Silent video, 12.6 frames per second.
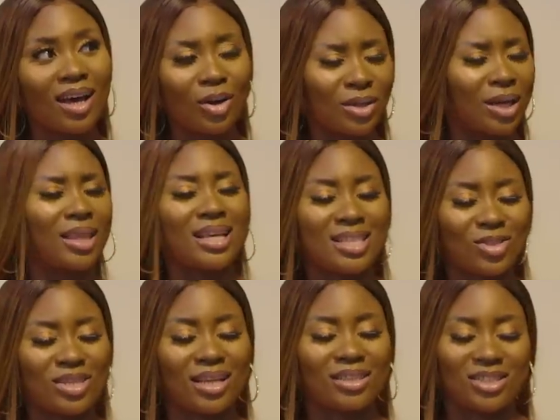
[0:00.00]
Okay, that
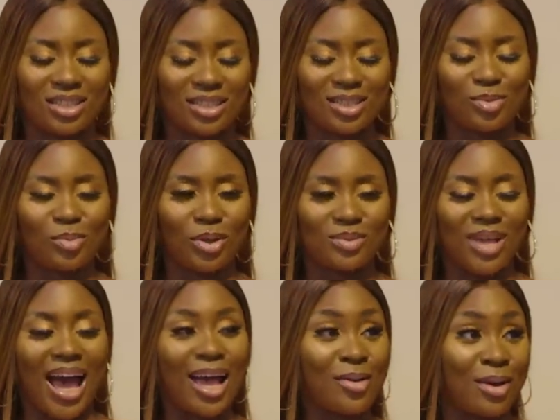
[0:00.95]
sounds like gist,
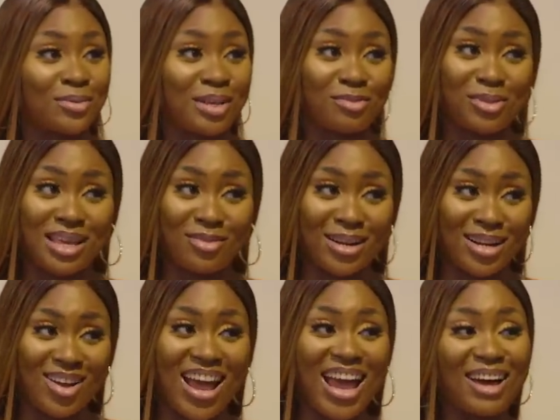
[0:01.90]
but I don't have time for that right
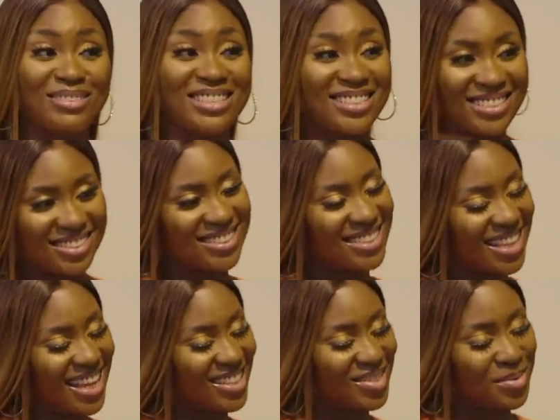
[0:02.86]
now. I have to
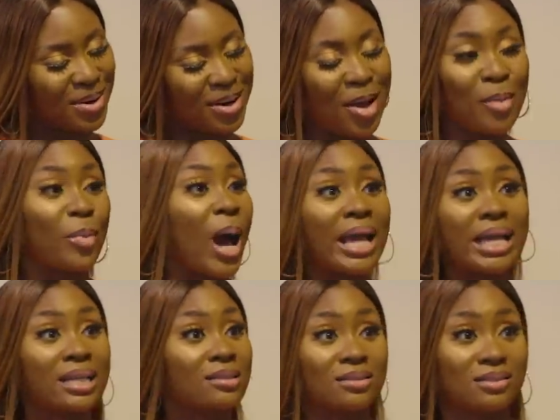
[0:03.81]
head to work, but I
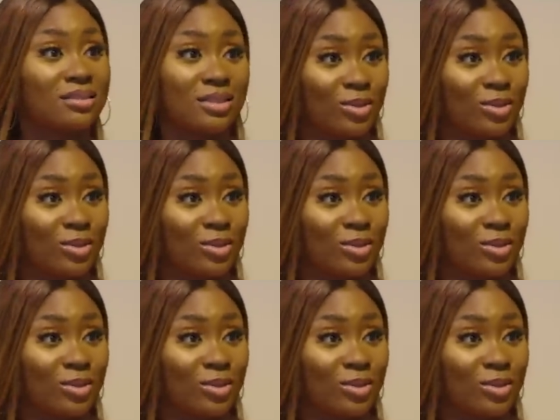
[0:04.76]
can,